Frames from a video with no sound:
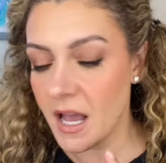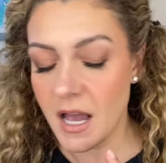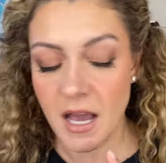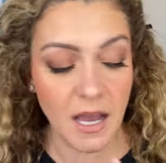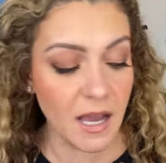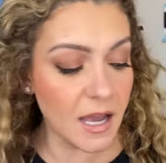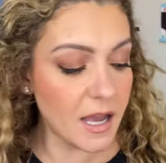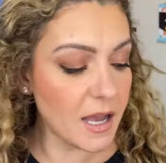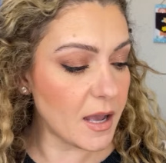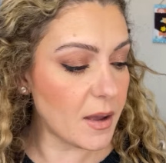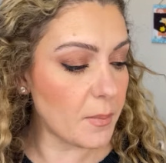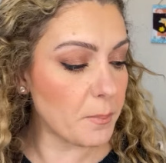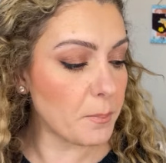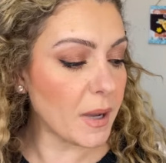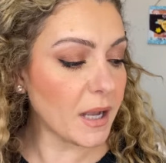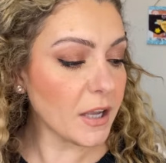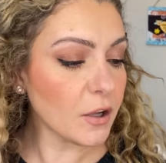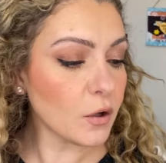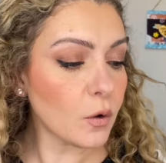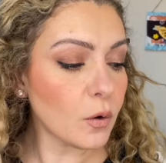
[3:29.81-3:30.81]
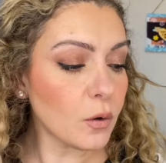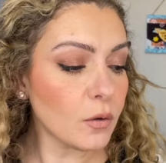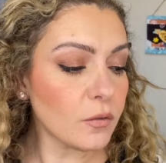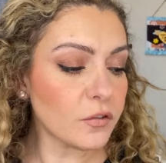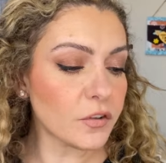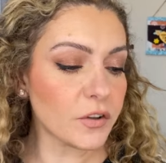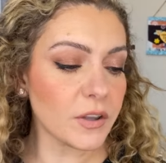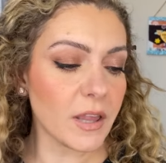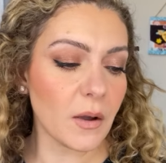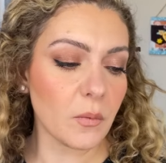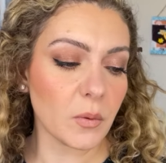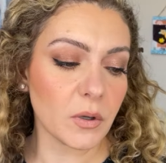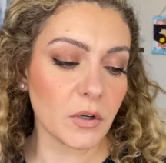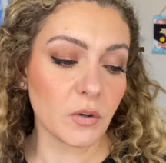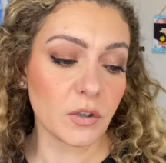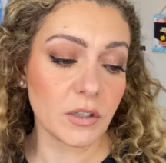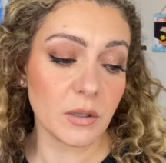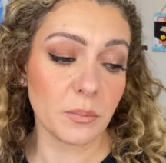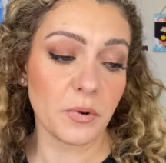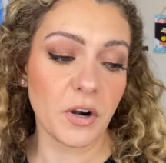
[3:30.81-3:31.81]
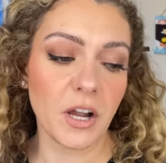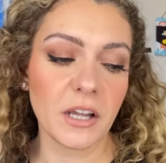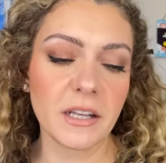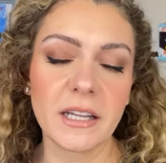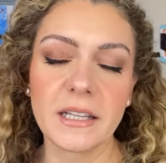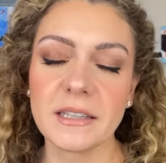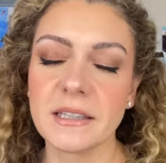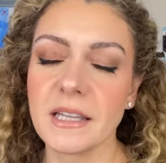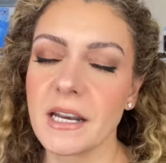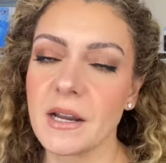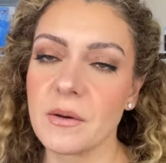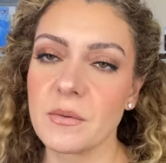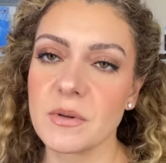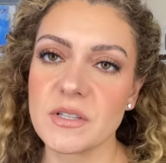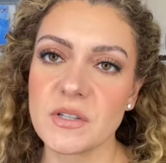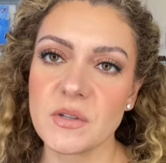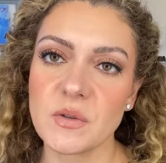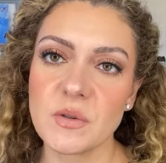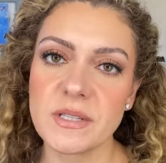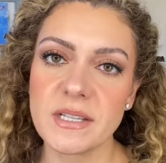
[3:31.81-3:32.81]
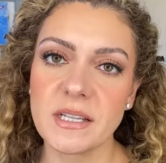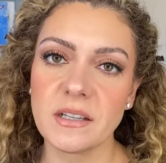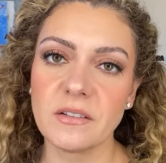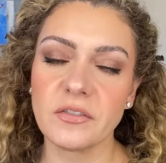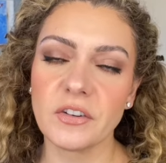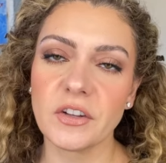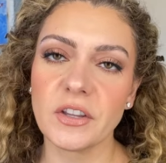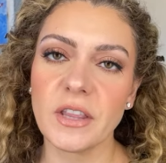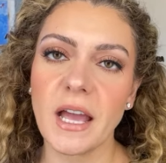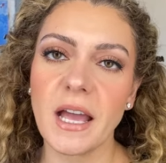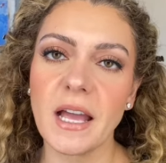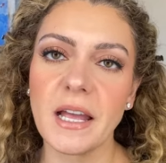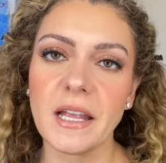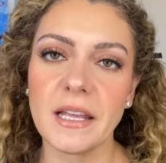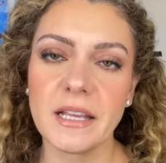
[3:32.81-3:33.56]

um, my goal for that one or the product that I was using for that